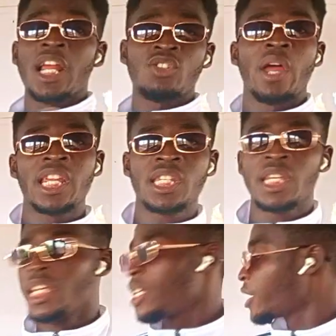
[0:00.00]
let's try and
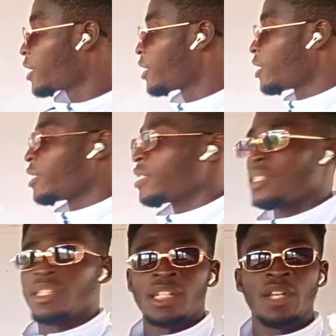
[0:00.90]
see
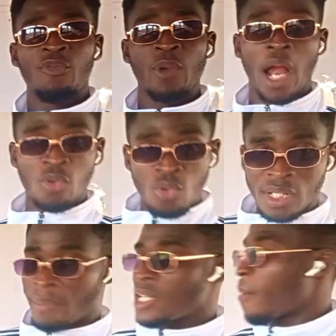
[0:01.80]
if we can do
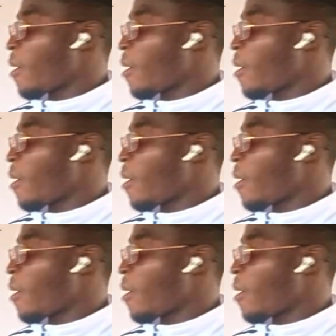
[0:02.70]
something